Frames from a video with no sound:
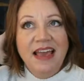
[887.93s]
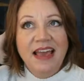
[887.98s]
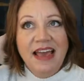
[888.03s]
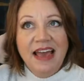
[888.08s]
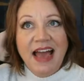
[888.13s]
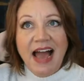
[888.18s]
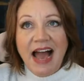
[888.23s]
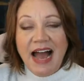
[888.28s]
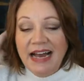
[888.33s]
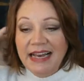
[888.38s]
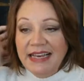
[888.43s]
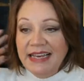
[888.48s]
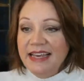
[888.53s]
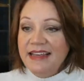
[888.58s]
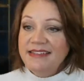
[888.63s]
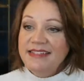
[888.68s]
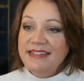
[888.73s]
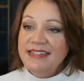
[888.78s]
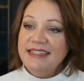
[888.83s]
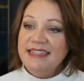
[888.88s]
I
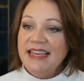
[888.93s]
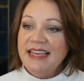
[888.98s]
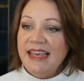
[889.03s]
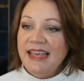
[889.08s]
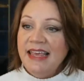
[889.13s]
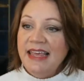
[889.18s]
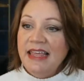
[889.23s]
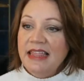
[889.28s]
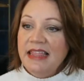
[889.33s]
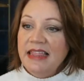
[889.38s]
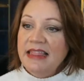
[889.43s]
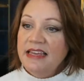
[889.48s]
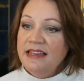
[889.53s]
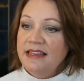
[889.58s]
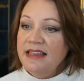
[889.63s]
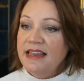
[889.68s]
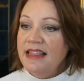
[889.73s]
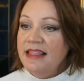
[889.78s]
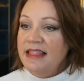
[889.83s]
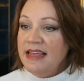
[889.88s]
can see that
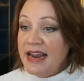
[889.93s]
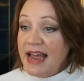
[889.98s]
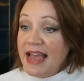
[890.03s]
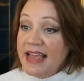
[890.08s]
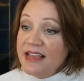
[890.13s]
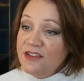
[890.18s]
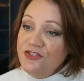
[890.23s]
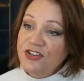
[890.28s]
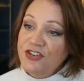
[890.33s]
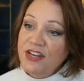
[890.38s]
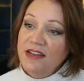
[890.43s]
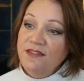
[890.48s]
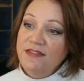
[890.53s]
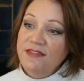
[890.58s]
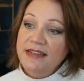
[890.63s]
I achieved